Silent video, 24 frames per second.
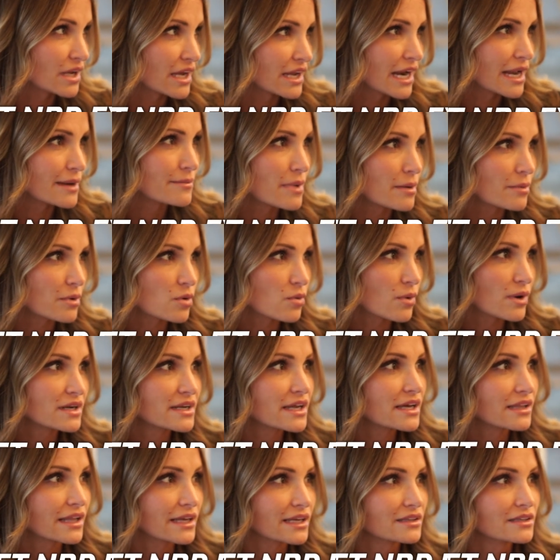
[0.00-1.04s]
And I remember one
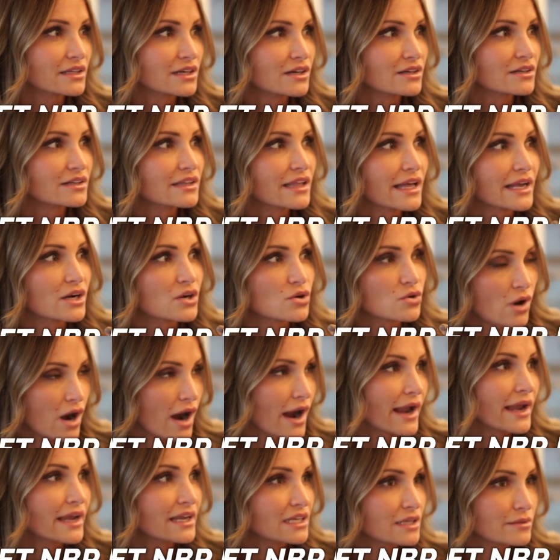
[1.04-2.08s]
day, like literally like
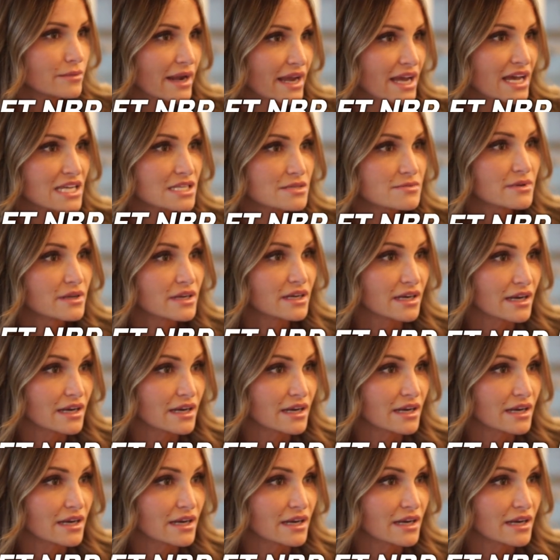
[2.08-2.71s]
crying to my husband,